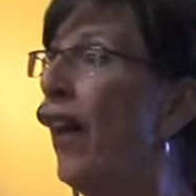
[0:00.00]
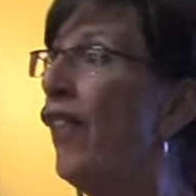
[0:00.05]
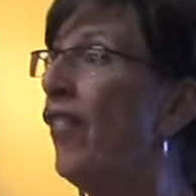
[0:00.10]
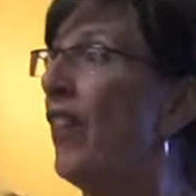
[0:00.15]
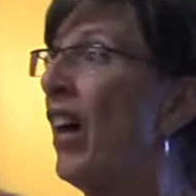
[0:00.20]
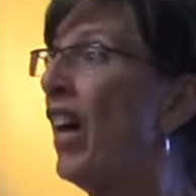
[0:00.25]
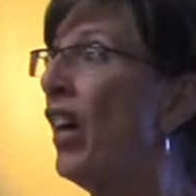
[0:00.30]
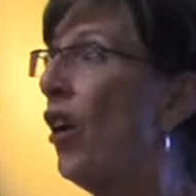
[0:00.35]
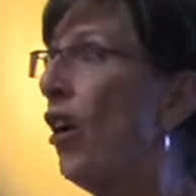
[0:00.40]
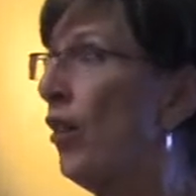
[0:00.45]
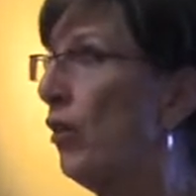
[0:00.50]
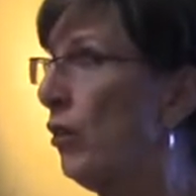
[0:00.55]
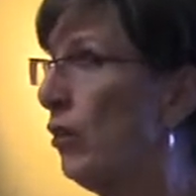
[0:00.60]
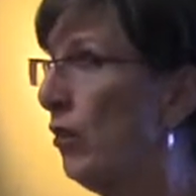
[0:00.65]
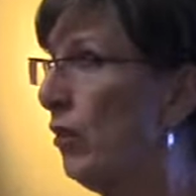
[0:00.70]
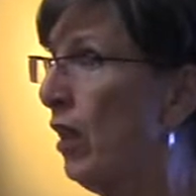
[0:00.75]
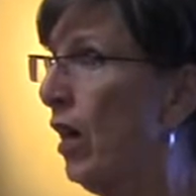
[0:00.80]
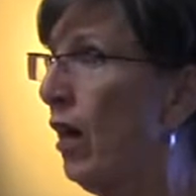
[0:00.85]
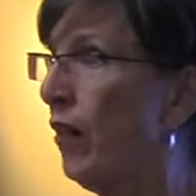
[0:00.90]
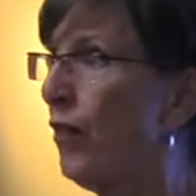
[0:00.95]
That article
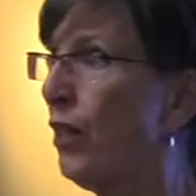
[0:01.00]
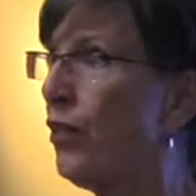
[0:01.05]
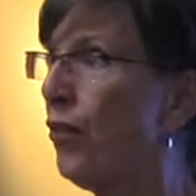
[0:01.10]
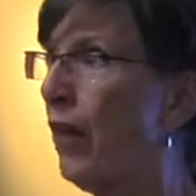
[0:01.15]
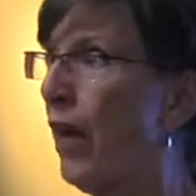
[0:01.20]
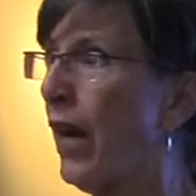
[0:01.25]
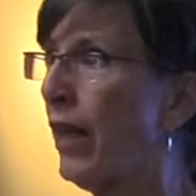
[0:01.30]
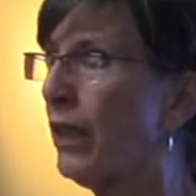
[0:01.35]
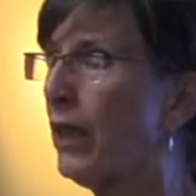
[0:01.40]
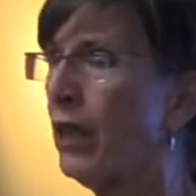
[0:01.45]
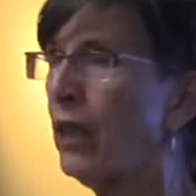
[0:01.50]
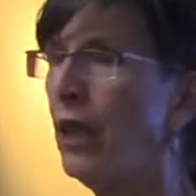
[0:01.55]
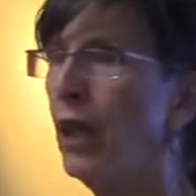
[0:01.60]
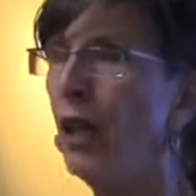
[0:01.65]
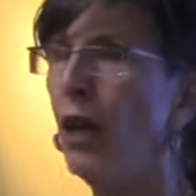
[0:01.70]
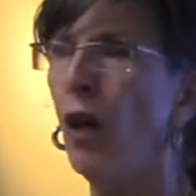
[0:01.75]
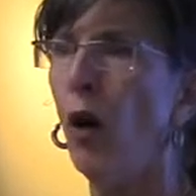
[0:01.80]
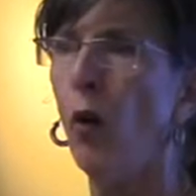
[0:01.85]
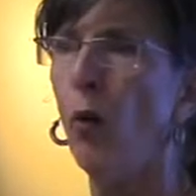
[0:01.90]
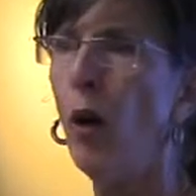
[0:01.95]
got retracted.
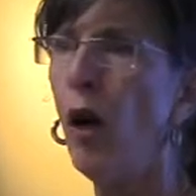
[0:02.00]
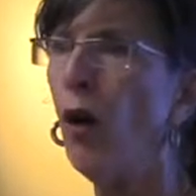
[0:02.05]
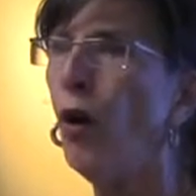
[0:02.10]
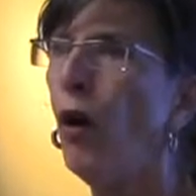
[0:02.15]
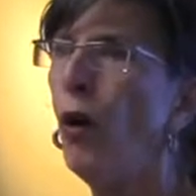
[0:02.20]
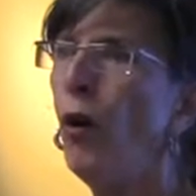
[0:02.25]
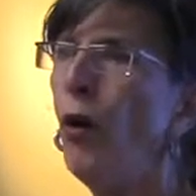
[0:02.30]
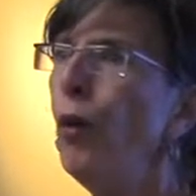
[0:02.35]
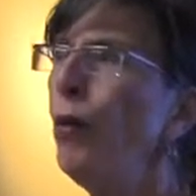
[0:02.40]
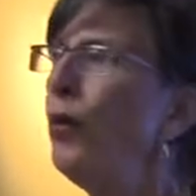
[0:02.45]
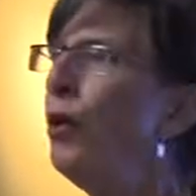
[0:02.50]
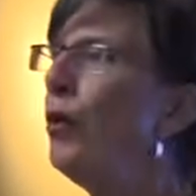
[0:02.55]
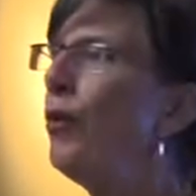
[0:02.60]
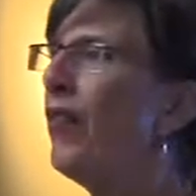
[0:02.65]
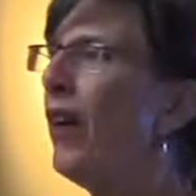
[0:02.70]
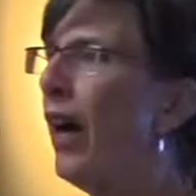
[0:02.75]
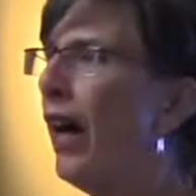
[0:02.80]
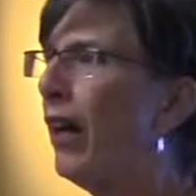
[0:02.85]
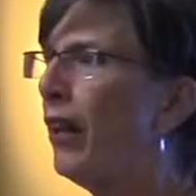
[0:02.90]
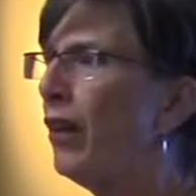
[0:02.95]
Well, who knew
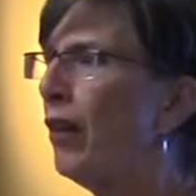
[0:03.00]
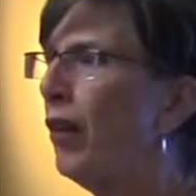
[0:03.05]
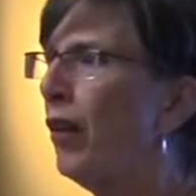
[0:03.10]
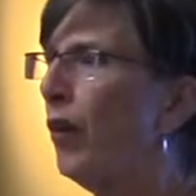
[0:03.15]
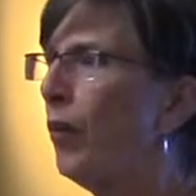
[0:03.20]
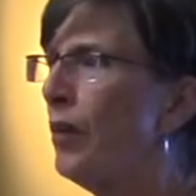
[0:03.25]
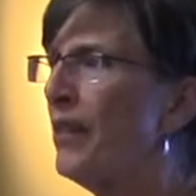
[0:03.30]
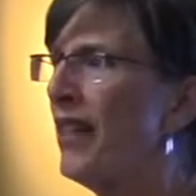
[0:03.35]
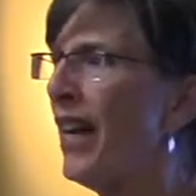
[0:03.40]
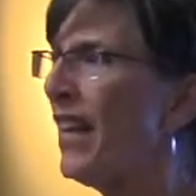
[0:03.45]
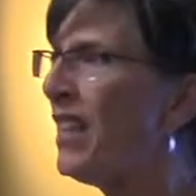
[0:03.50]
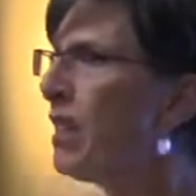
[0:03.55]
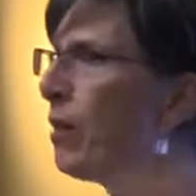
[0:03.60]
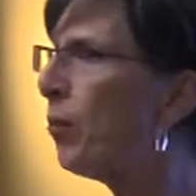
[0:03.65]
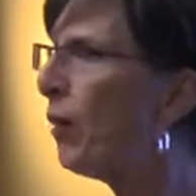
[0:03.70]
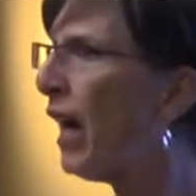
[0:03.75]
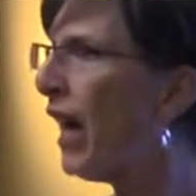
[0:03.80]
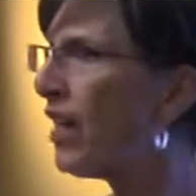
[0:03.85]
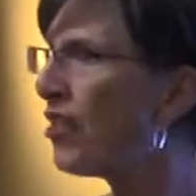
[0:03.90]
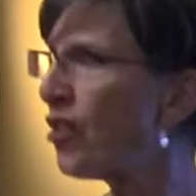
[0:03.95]
that? Was that
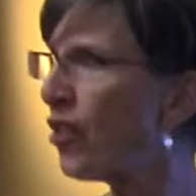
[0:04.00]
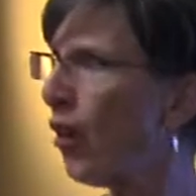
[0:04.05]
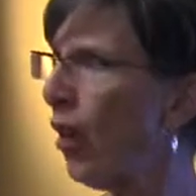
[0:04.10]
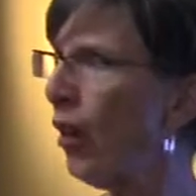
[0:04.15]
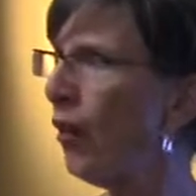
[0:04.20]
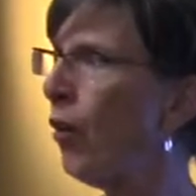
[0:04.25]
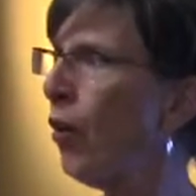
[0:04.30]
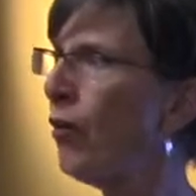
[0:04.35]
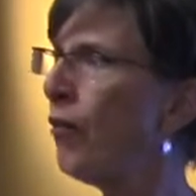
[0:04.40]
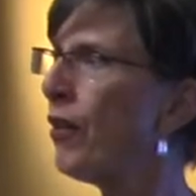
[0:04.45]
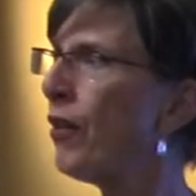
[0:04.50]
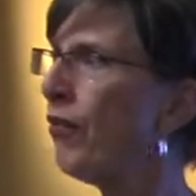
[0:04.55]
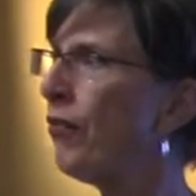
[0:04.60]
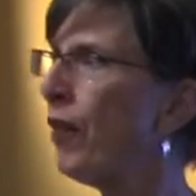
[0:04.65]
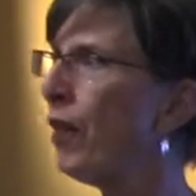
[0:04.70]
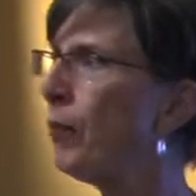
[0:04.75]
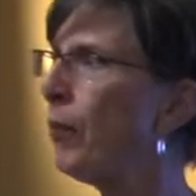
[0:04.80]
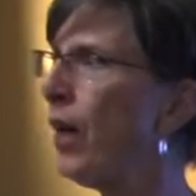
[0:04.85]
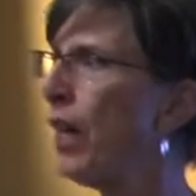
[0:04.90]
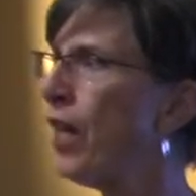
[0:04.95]
splashed all over the
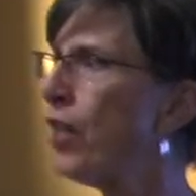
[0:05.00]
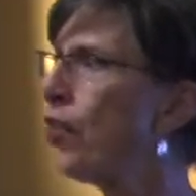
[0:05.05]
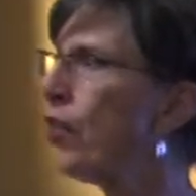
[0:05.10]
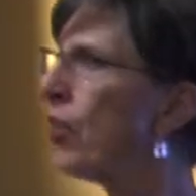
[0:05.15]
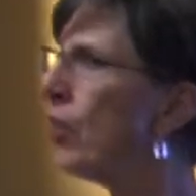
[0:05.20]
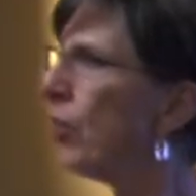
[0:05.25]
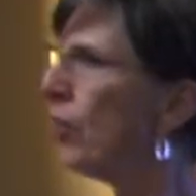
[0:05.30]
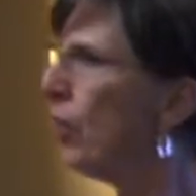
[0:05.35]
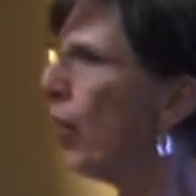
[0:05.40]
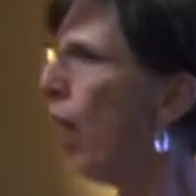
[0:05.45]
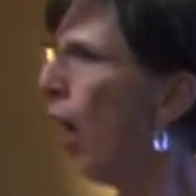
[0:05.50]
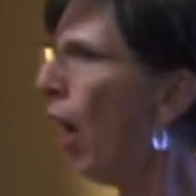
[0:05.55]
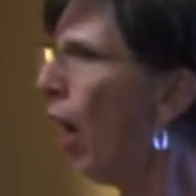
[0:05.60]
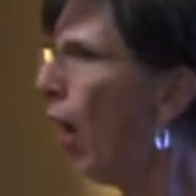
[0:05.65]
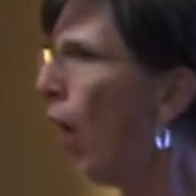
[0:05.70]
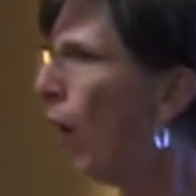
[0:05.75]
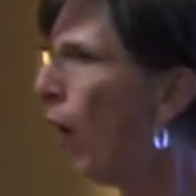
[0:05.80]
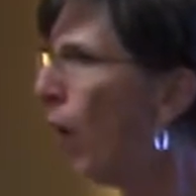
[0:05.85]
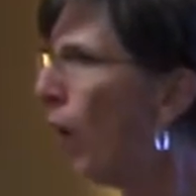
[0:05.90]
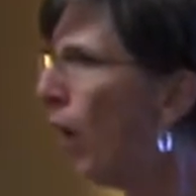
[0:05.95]
front pages?
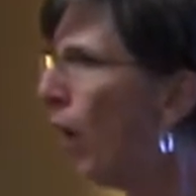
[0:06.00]
No.